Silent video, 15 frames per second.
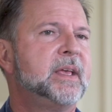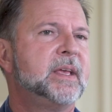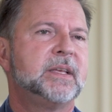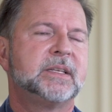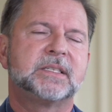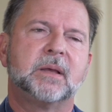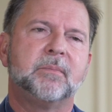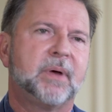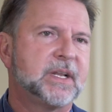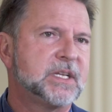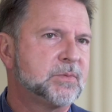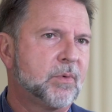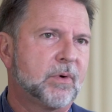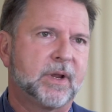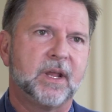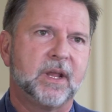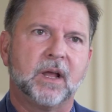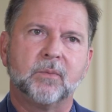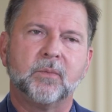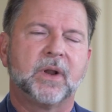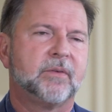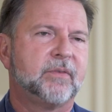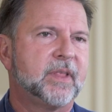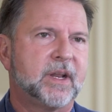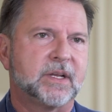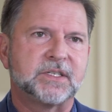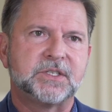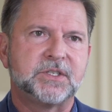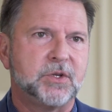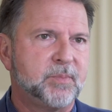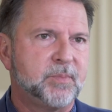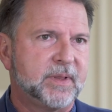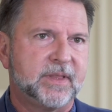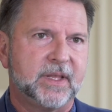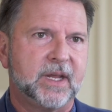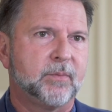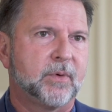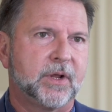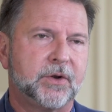somebody's working on whatever the next stupid thing we're going